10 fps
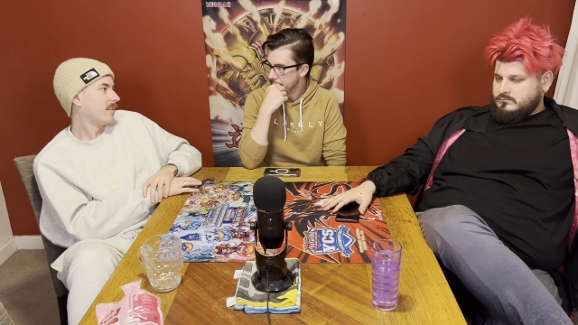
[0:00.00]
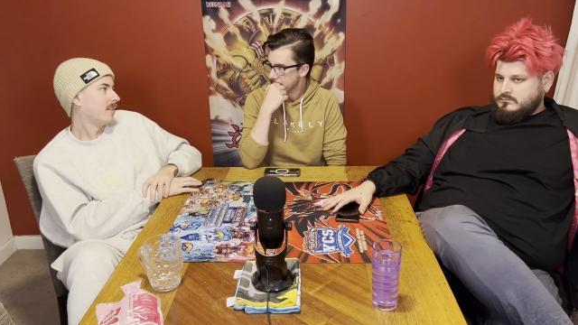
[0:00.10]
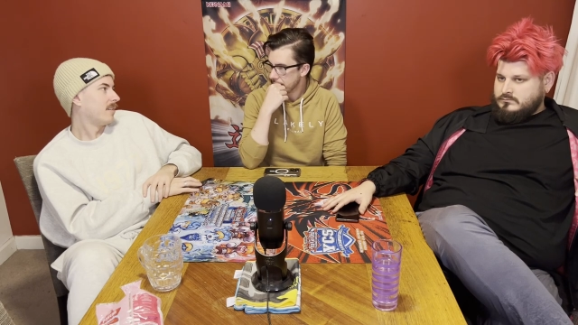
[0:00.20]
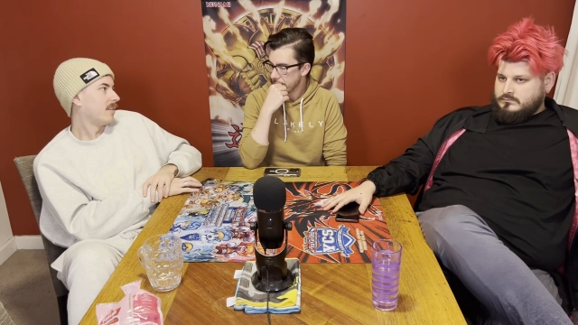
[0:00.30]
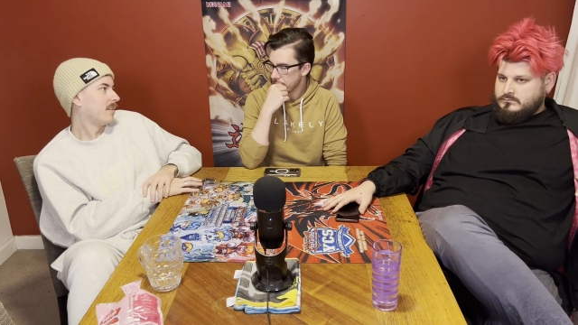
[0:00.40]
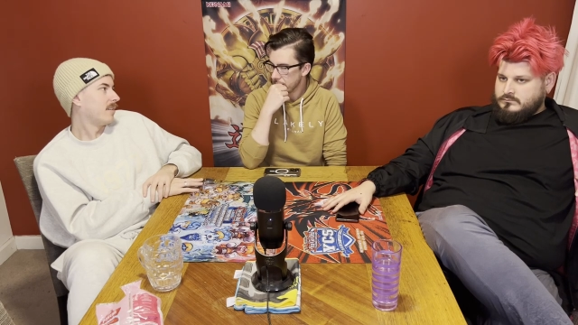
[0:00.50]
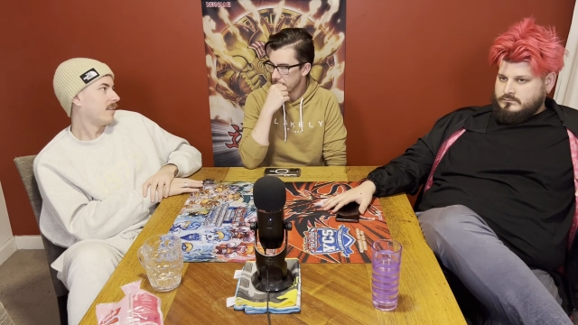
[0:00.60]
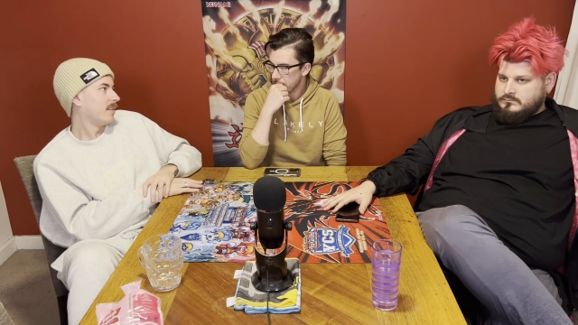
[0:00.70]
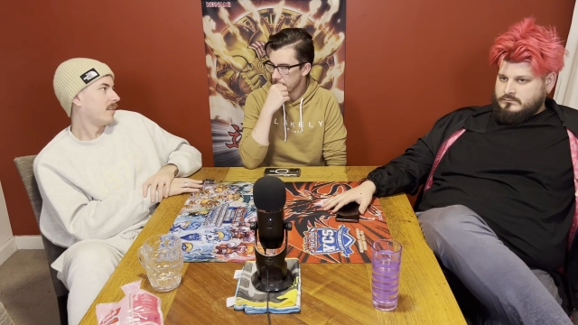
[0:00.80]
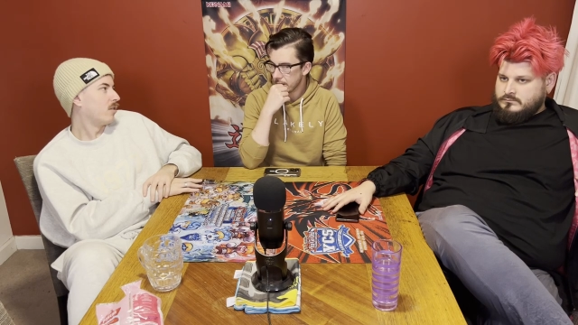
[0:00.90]
Speaker 1: So
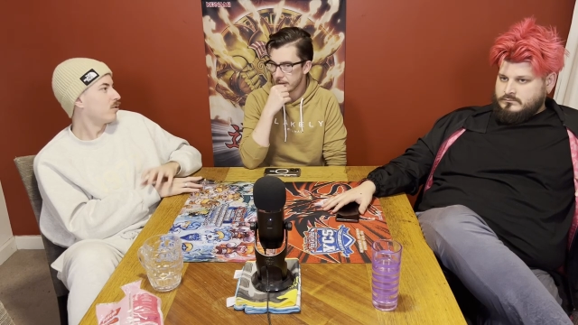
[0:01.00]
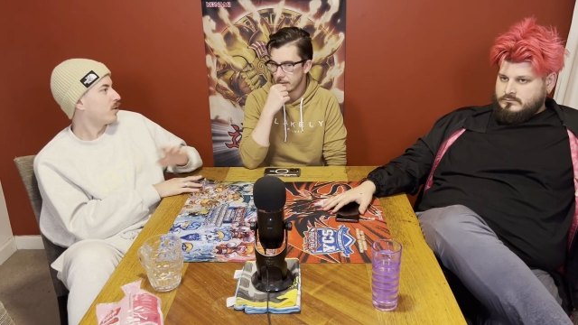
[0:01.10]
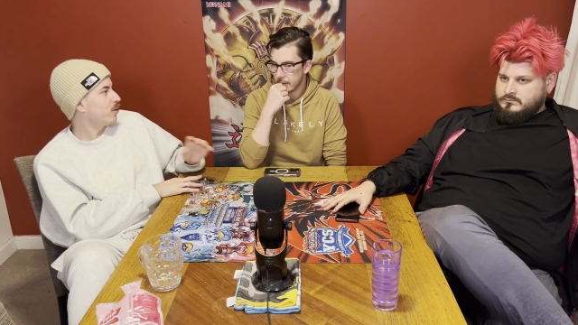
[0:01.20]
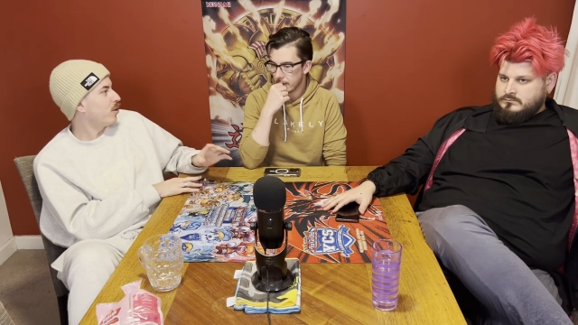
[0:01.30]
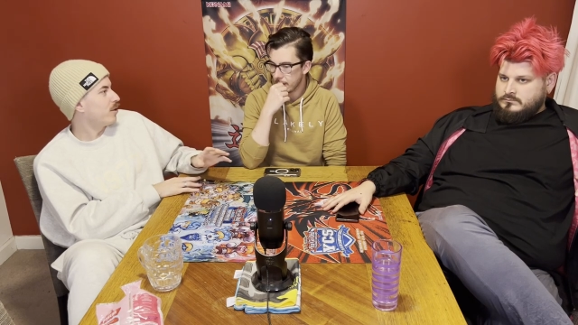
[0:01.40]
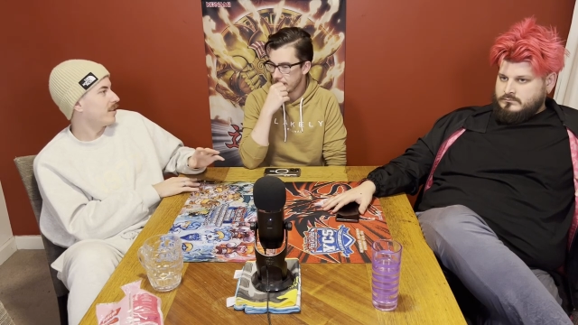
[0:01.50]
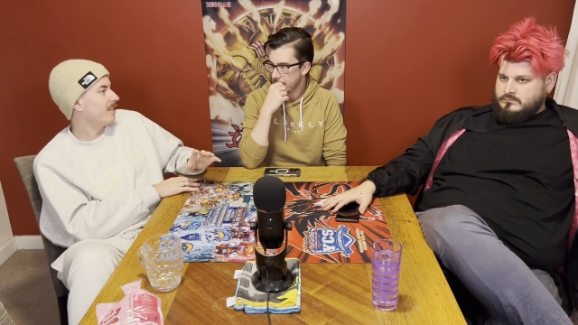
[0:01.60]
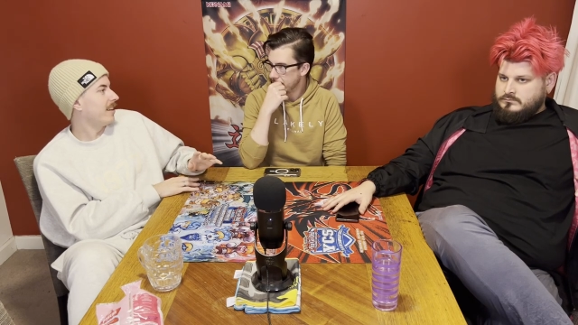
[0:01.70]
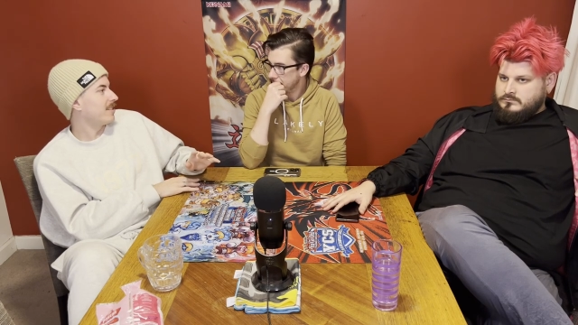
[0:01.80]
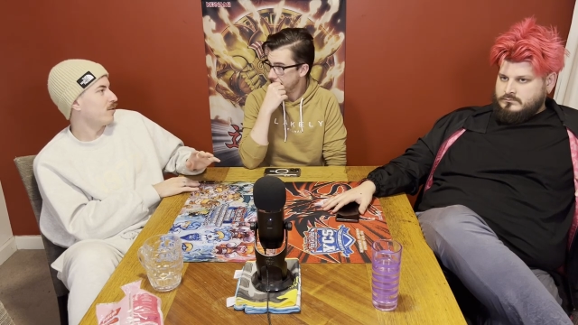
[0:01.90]
also no
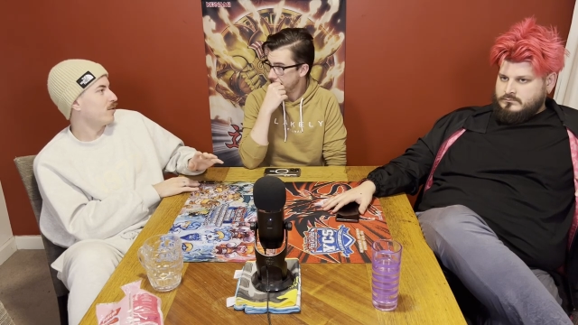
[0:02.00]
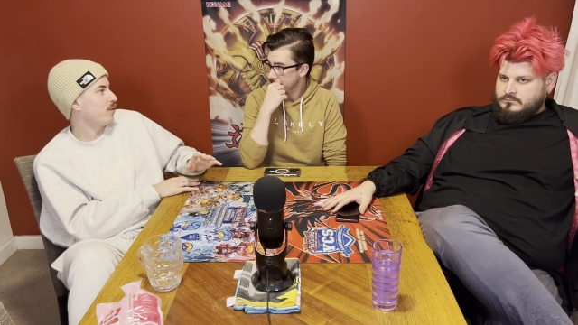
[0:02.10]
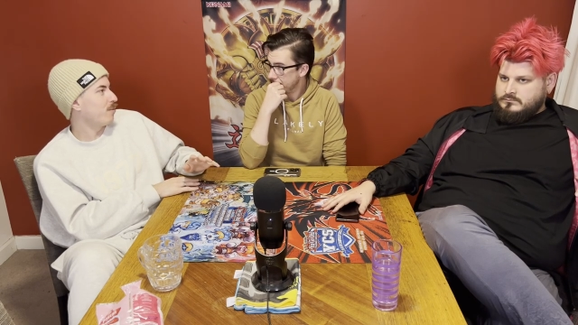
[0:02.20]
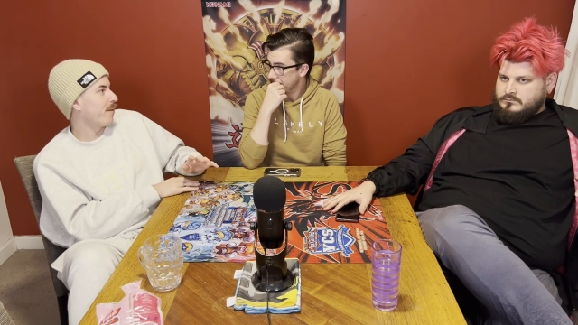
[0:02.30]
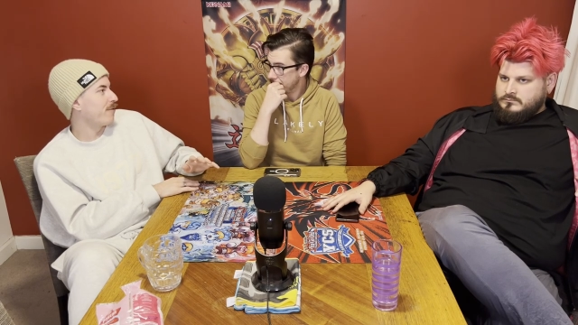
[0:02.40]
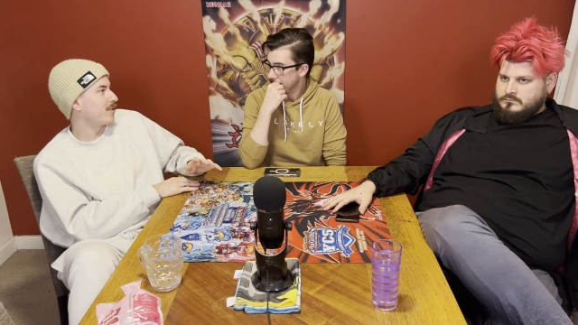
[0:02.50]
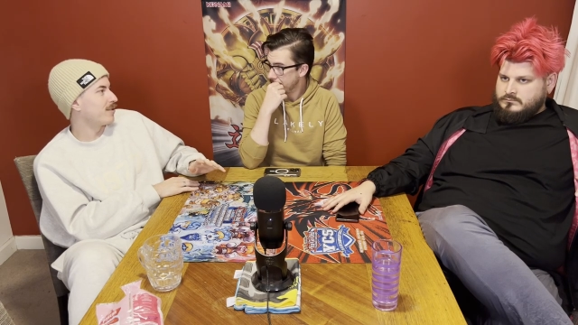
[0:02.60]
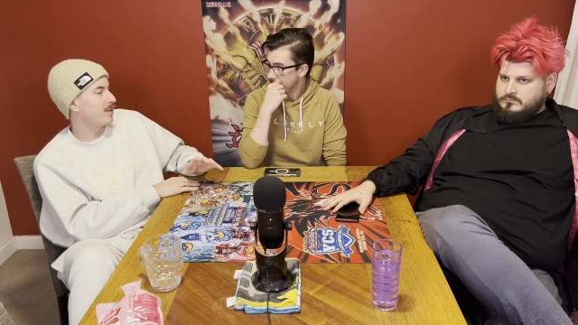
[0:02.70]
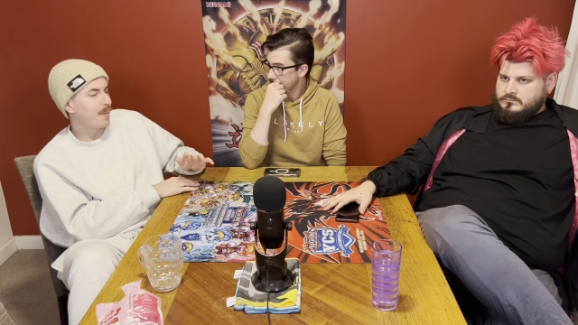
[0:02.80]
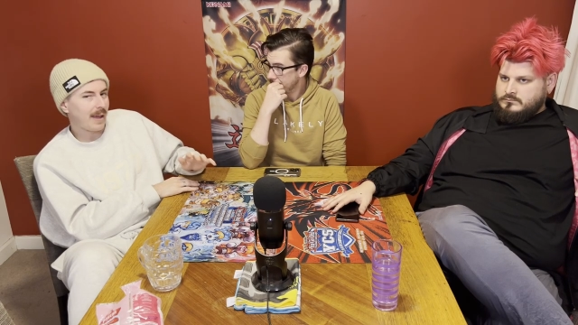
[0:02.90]
let's also preface
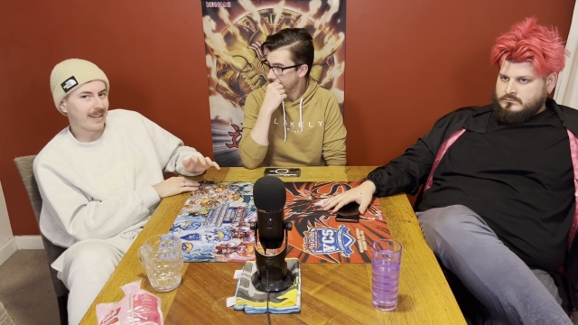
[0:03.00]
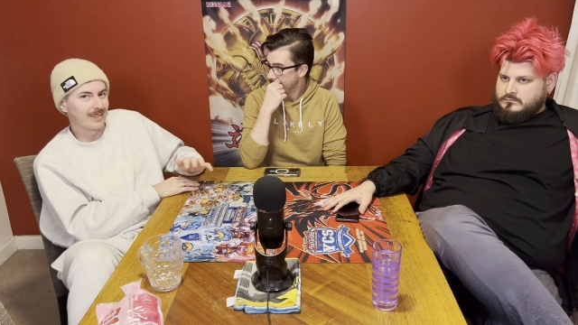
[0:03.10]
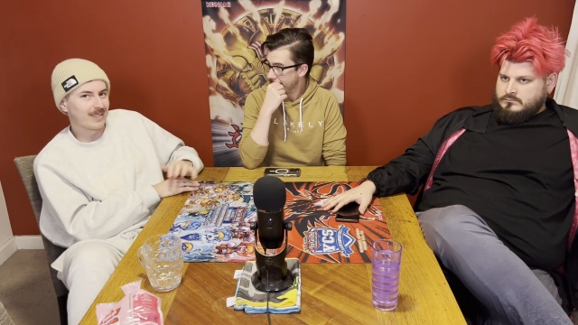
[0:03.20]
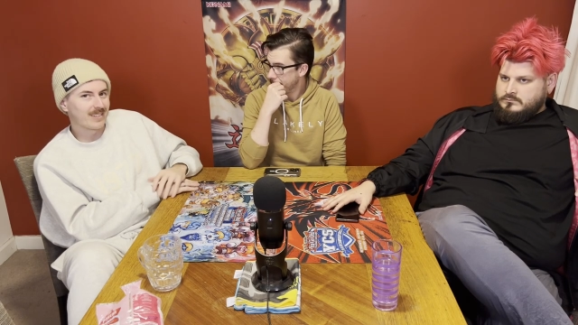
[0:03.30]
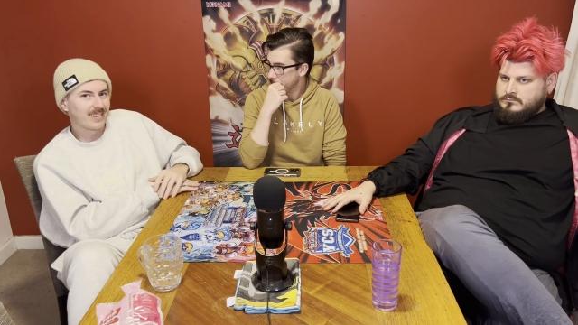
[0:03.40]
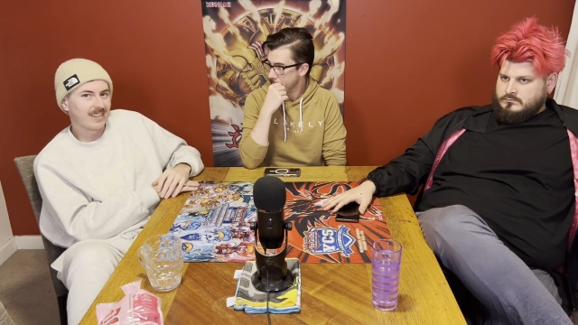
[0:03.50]
depends.